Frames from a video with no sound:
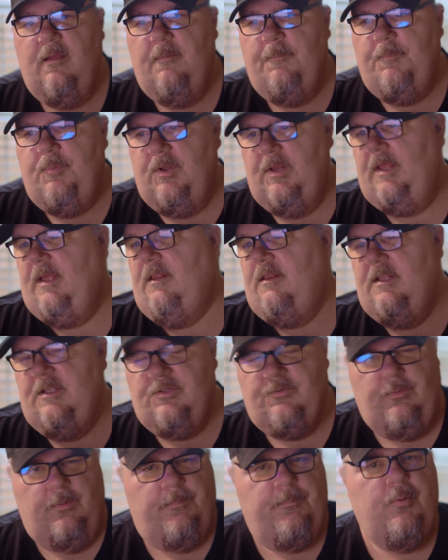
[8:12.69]
putting in
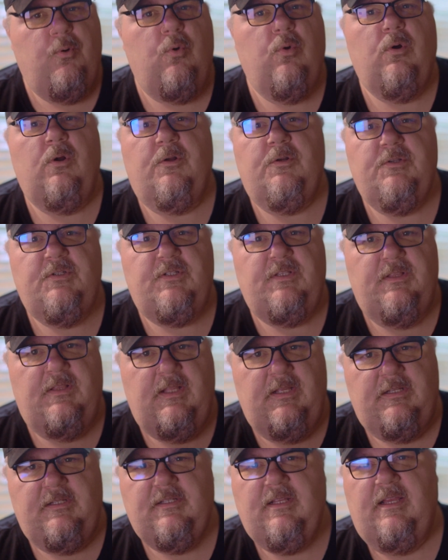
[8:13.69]
these reports and
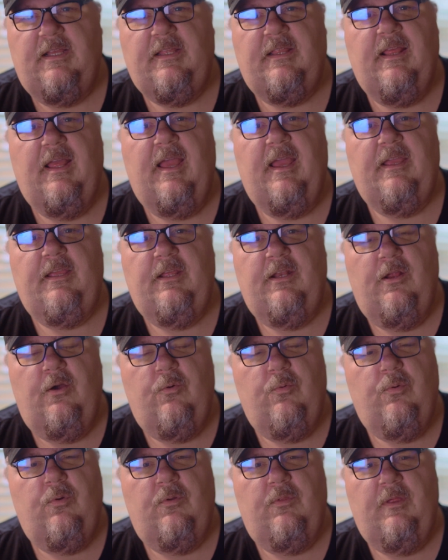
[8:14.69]
things like that, you
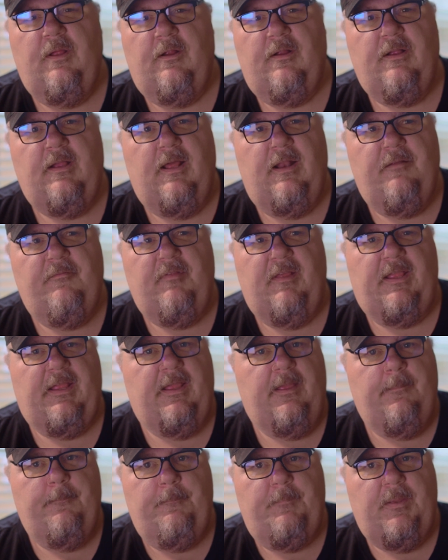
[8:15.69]
know, where they're kind of
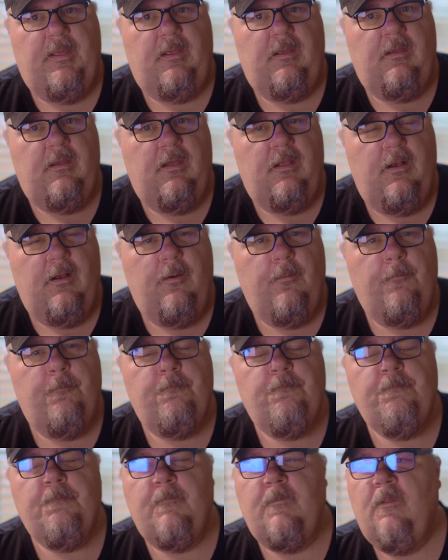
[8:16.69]
like imping, you know.
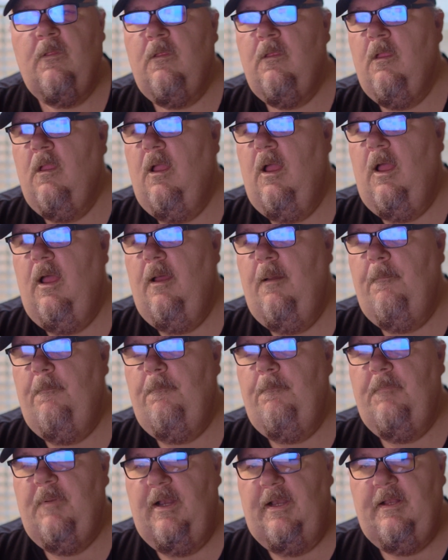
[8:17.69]

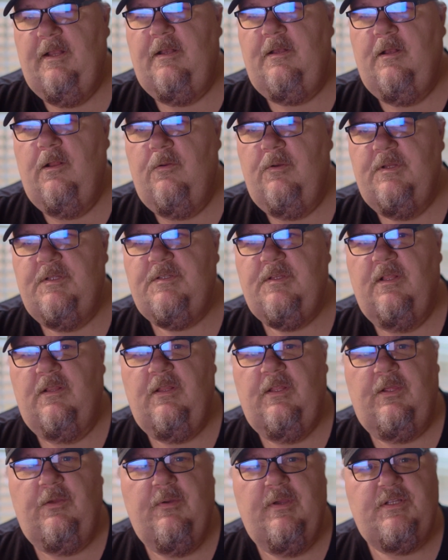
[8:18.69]
But I did notice on
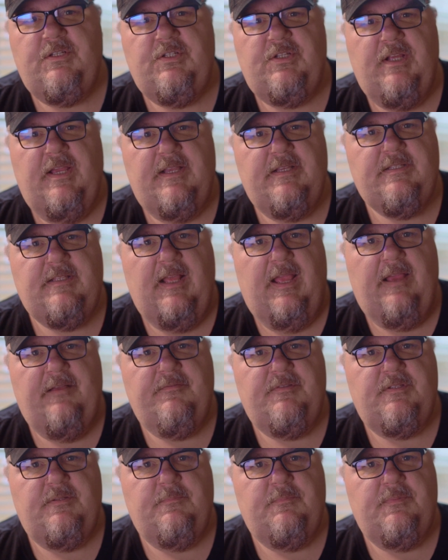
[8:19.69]
the USGS they
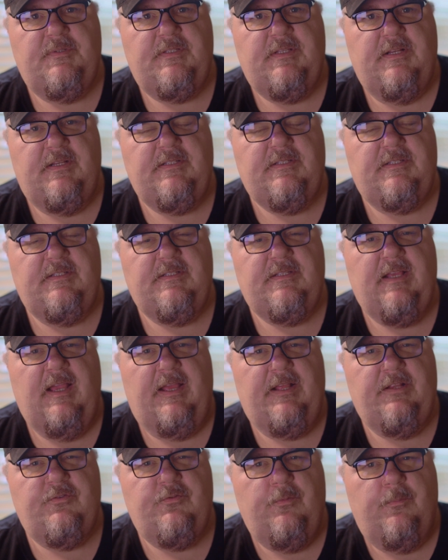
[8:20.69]
have some citizen
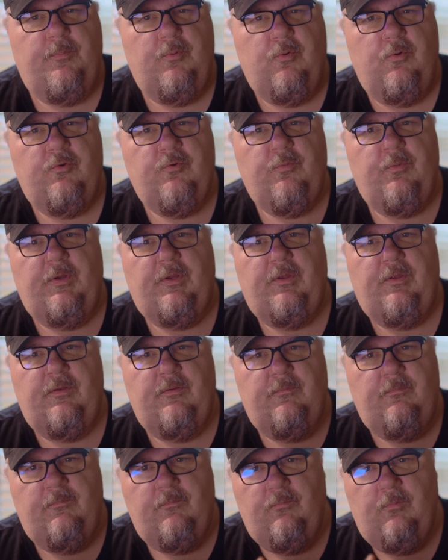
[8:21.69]
science reports where you
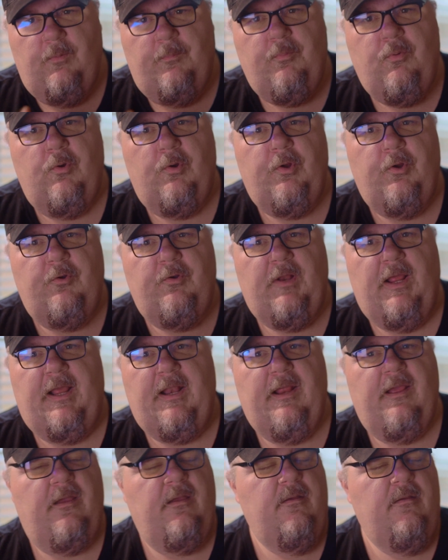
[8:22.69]
can report your
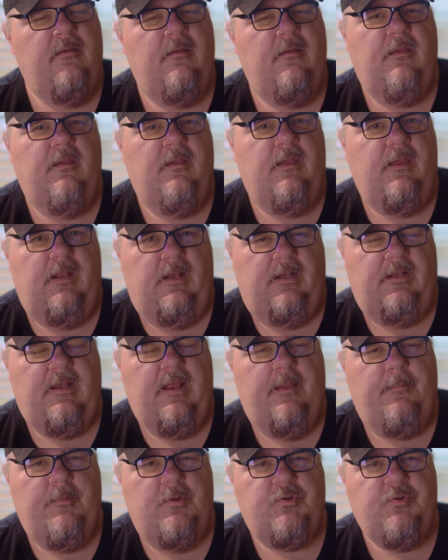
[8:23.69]
data, any
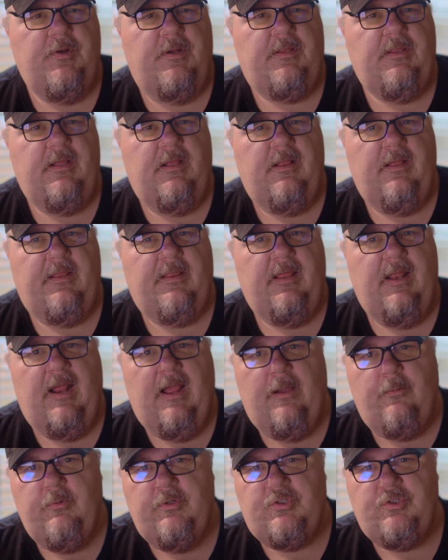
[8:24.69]
damage or anything like that.
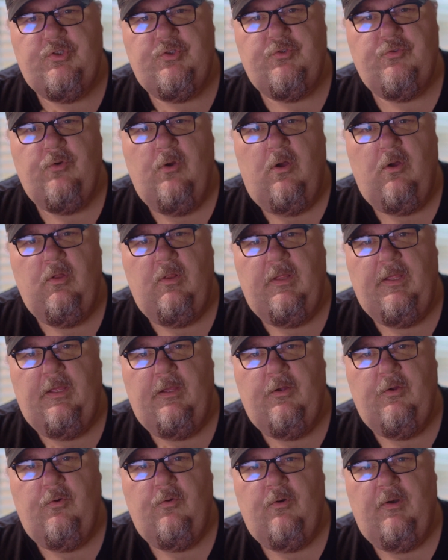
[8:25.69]
I would strongly
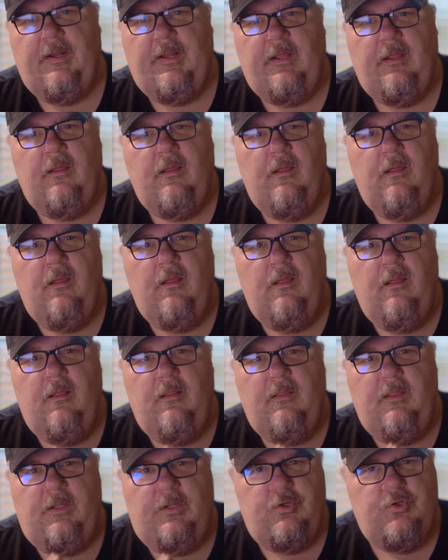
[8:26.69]
agree
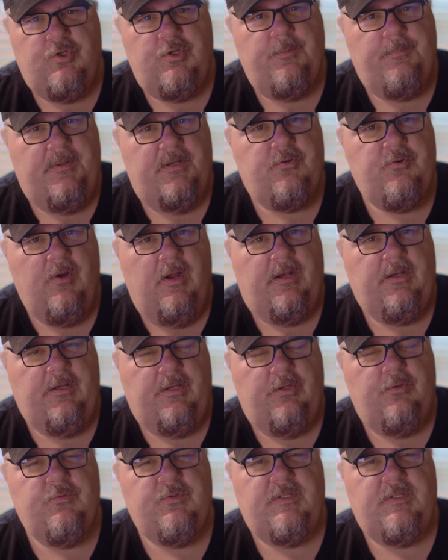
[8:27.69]
that you should be trying to use